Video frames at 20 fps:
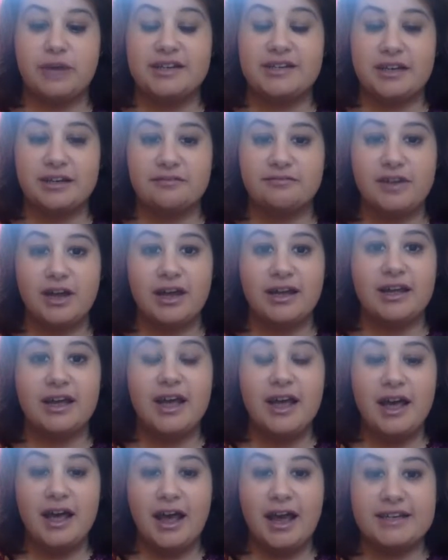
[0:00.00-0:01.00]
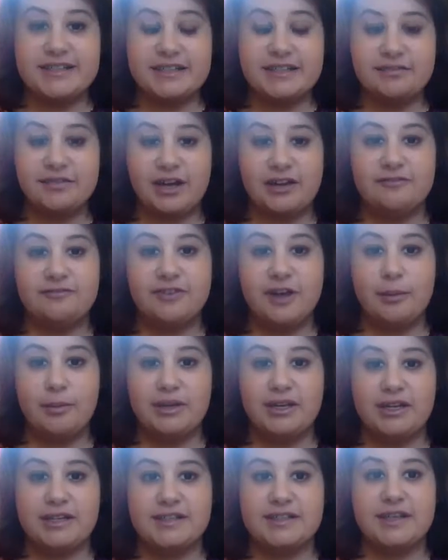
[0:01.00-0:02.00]
identify as the divine
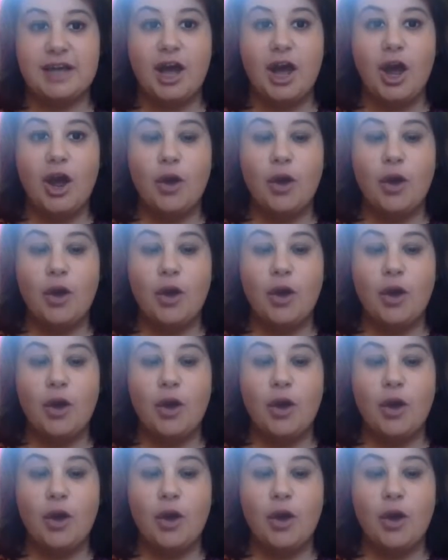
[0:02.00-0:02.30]
feminines,